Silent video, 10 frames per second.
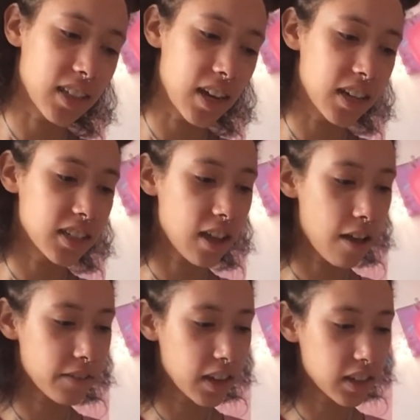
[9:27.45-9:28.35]
and it
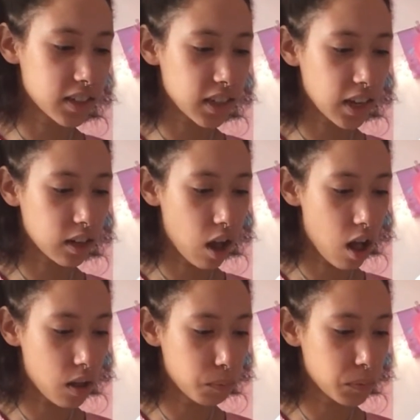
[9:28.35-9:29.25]
softens and
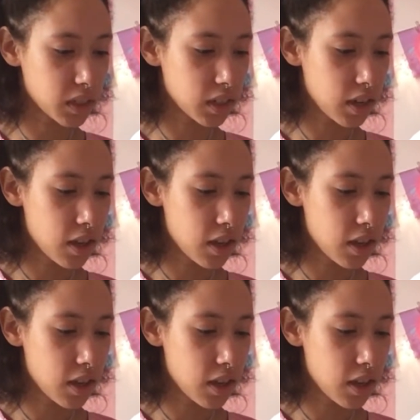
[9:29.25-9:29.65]
calms.